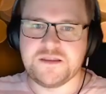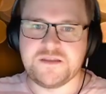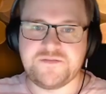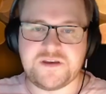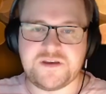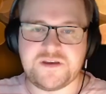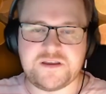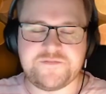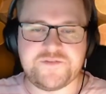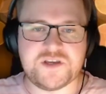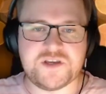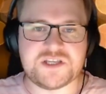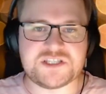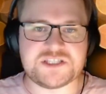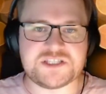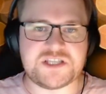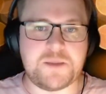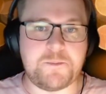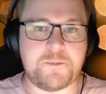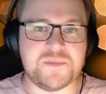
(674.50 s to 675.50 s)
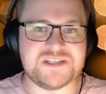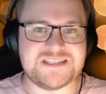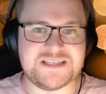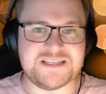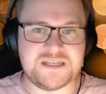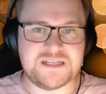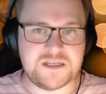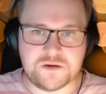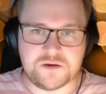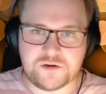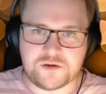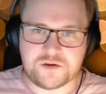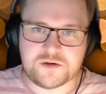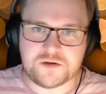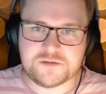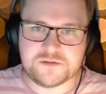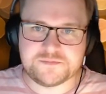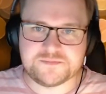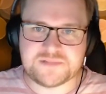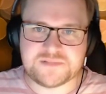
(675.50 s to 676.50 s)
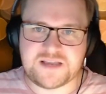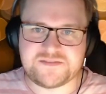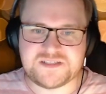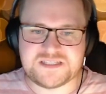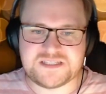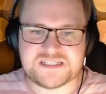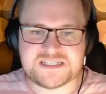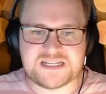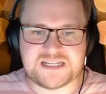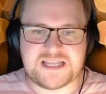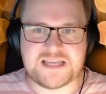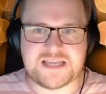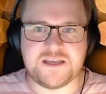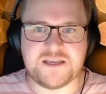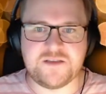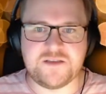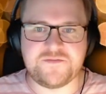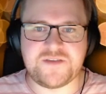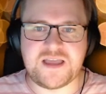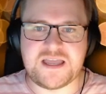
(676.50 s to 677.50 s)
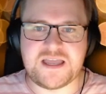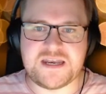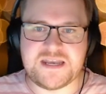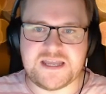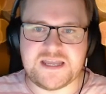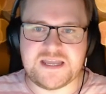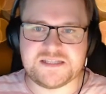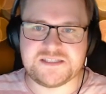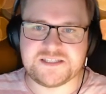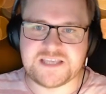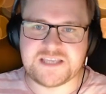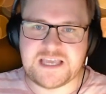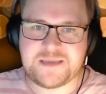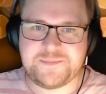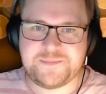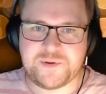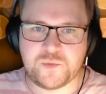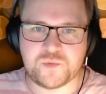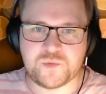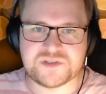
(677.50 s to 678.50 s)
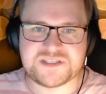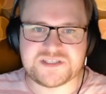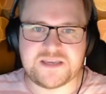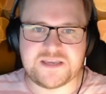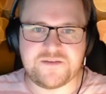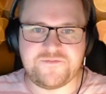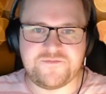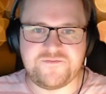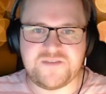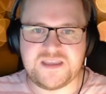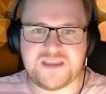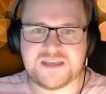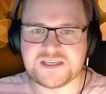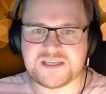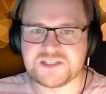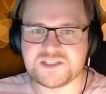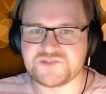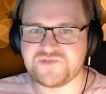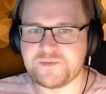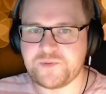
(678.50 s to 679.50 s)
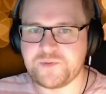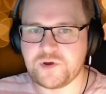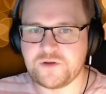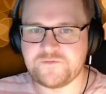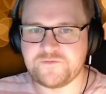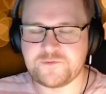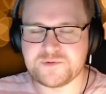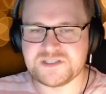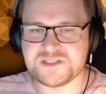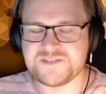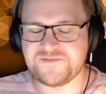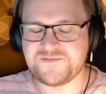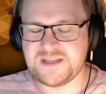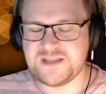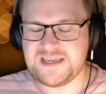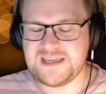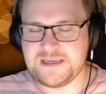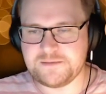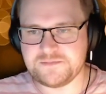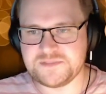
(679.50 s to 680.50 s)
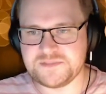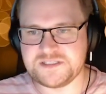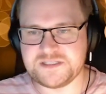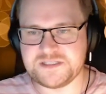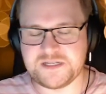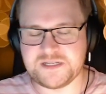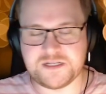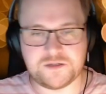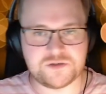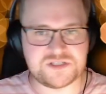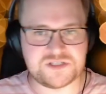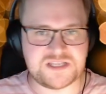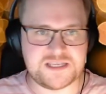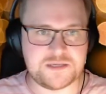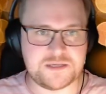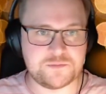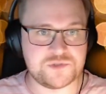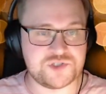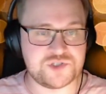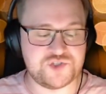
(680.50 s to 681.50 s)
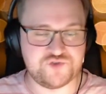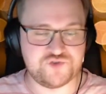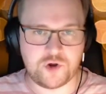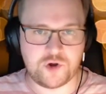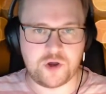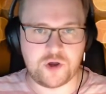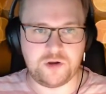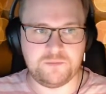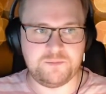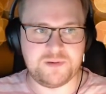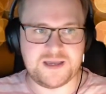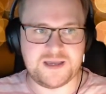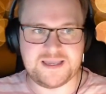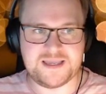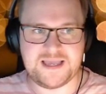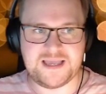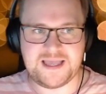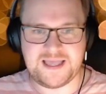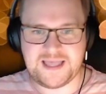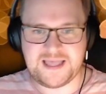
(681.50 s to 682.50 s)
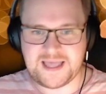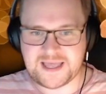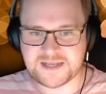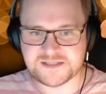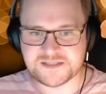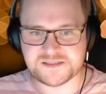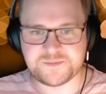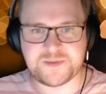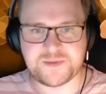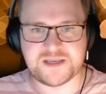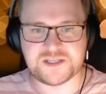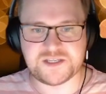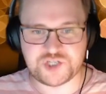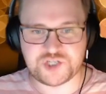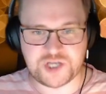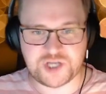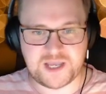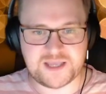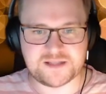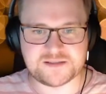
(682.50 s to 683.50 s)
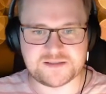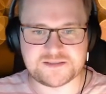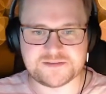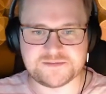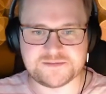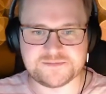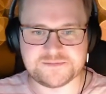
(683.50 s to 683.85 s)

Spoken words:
The very first Mozilla logo, after the decline of Netscape, was a phoenix reborn from its flames, and it looks like it was drawn by hand by a child.